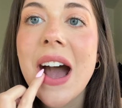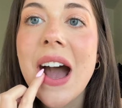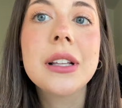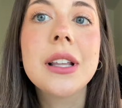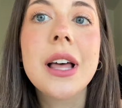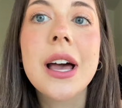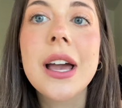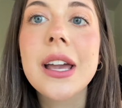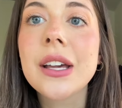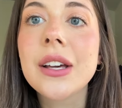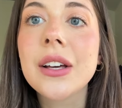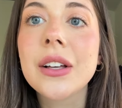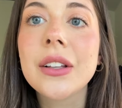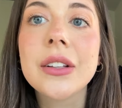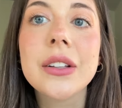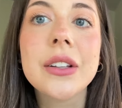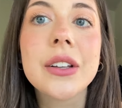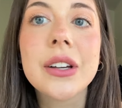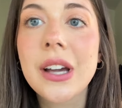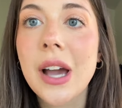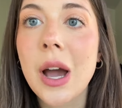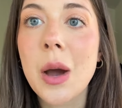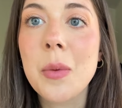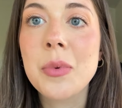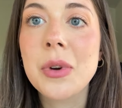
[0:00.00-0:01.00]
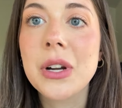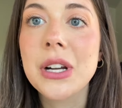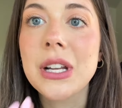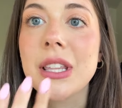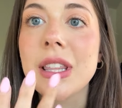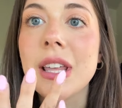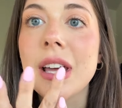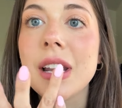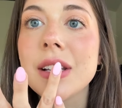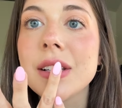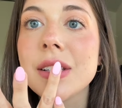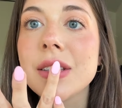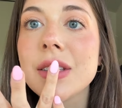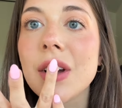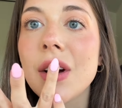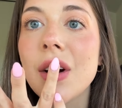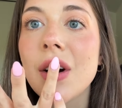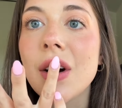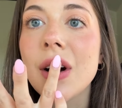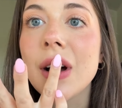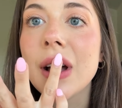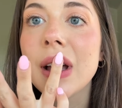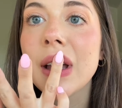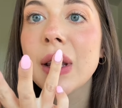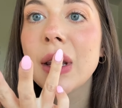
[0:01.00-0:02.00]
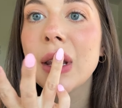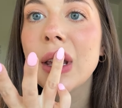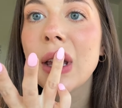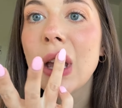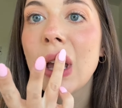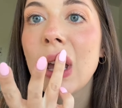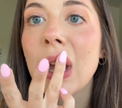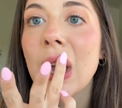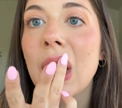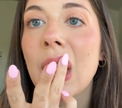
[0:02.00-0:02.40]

Like, look how pretty that is on.